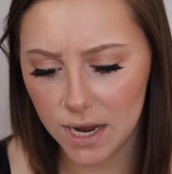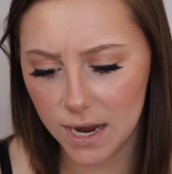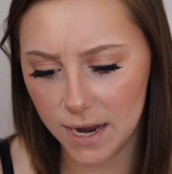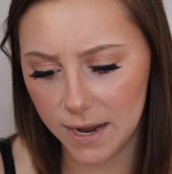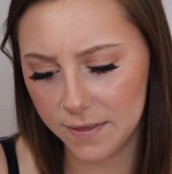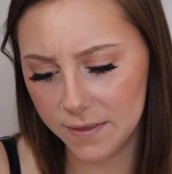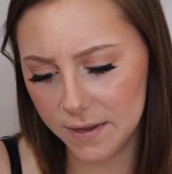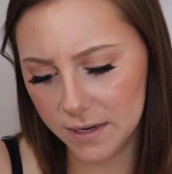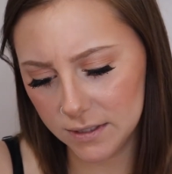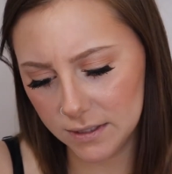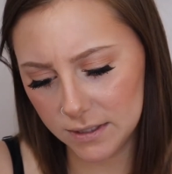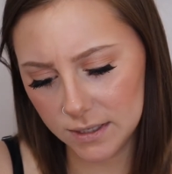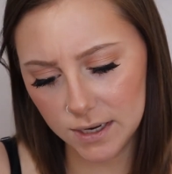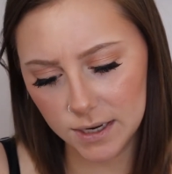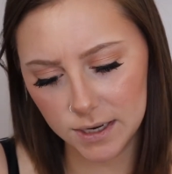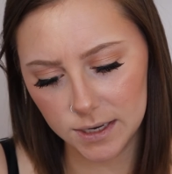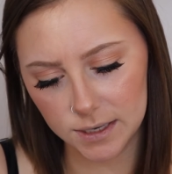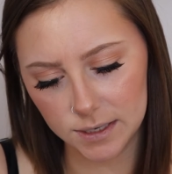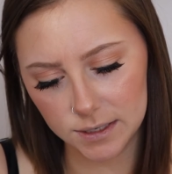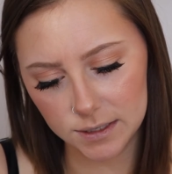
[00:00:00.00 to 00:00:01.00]
and this
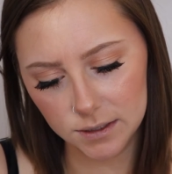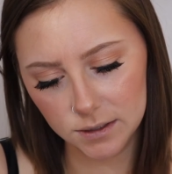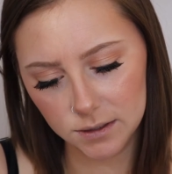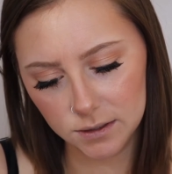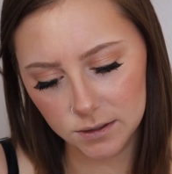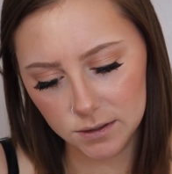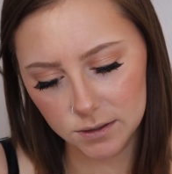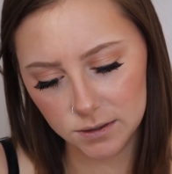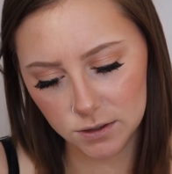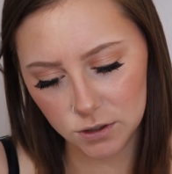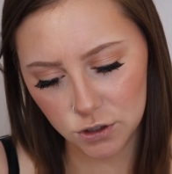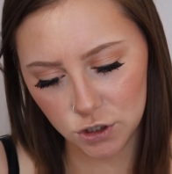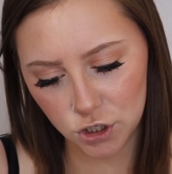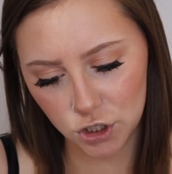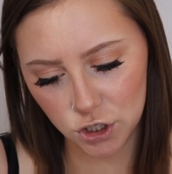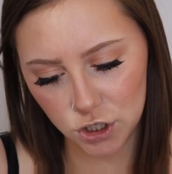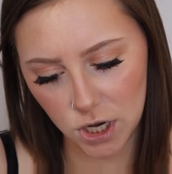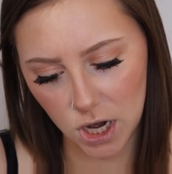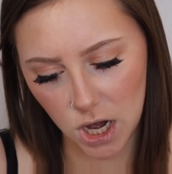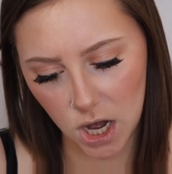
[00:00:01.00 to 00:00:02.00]
is
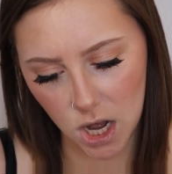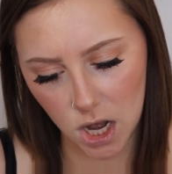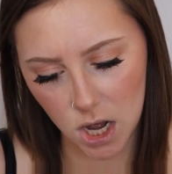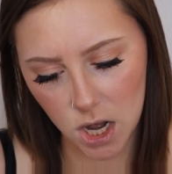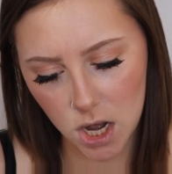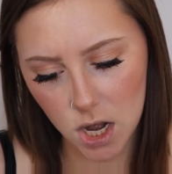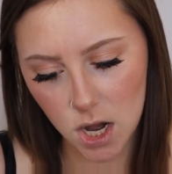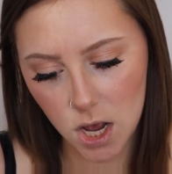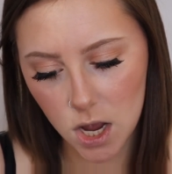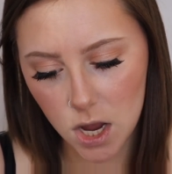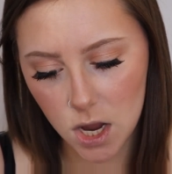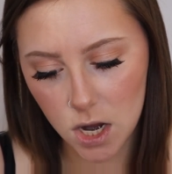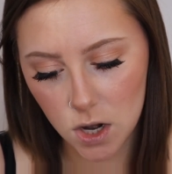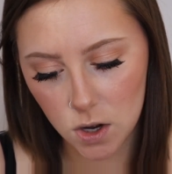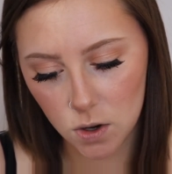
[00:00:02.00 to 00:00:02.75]
shade